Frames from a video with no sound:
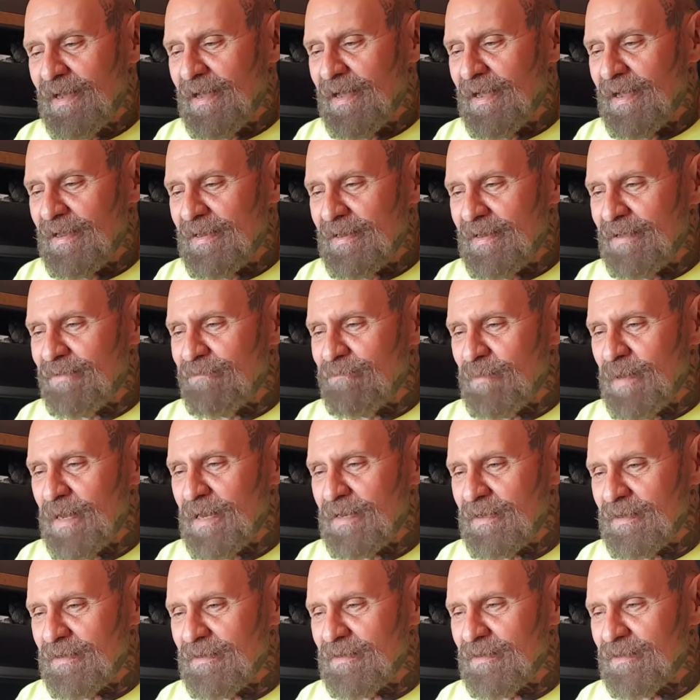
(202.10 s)
and they've made
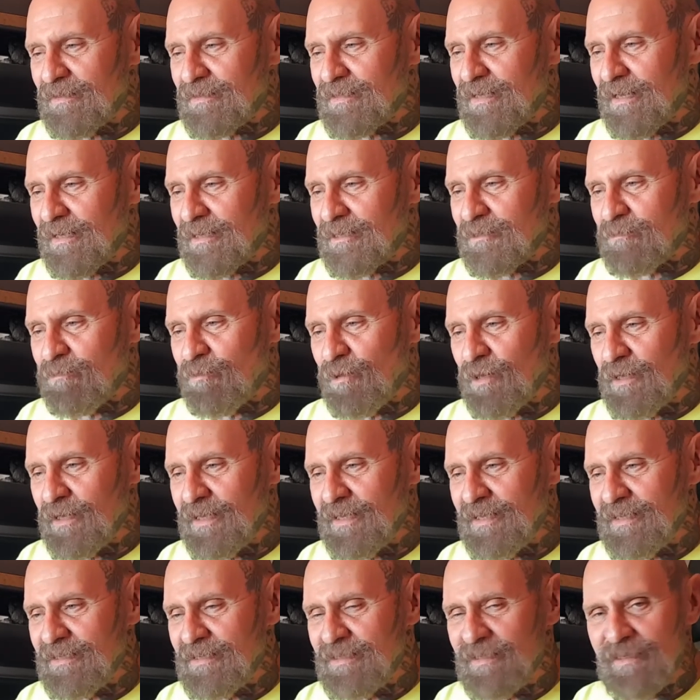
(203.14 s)
it, looks like it's pretty
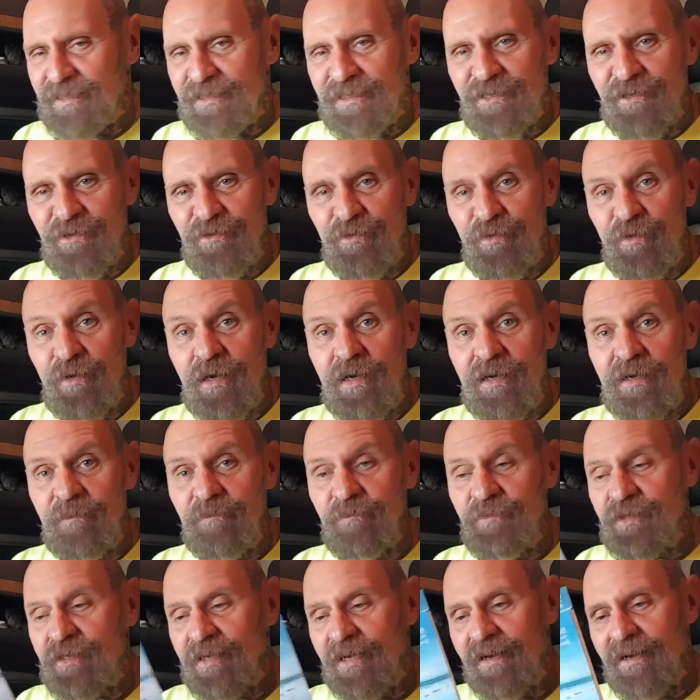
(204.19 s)
easy to uh,
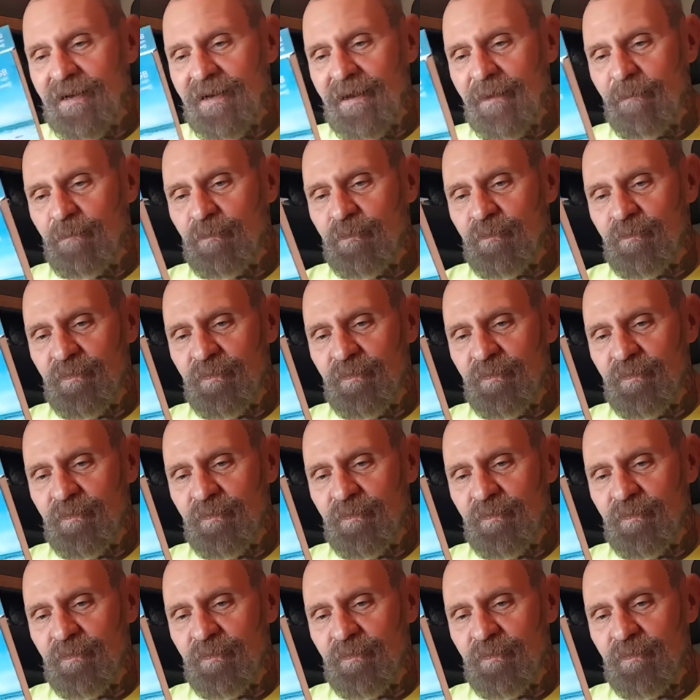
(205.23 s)
set up,